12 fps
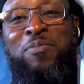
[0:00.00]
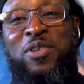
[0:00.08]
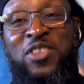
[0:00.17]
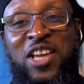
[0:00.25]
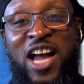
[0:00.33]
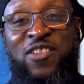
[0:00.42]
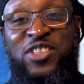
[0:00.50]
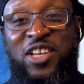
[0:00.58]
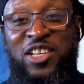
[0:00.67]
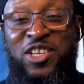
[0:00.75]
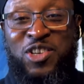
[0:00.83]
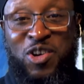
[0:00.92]
be the guide
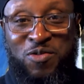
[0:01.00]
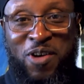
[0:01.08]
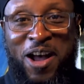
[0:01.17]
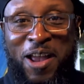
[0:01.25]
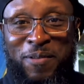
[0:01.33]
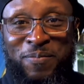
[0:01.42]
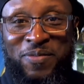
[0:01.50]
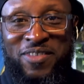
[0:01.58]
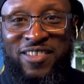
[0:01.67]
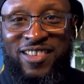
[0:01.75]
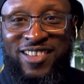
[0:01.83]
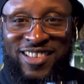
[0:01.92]
selecting your wine.
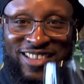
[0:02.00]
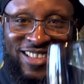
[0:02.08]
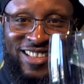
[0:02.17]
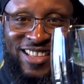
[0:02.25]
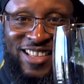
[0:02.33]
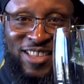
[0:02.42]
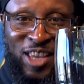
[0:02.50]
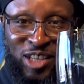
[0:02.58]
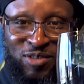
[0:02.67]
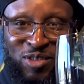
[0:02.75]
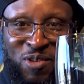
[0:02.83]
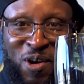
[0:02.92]
Thanks
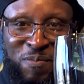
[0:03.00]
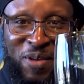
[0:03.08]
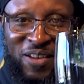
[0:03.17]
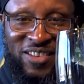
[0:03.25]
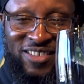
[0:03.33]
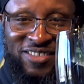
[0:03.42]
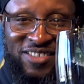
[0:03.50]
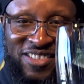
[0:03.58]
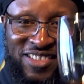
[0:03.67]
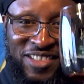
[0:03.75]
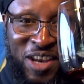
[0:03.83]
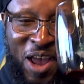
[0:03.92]
for joining me.
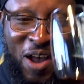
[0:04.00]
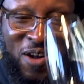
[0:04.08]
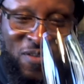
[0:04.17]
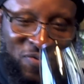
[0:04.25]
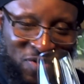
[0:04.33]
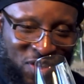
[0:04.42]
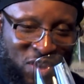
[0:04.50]
Ciao!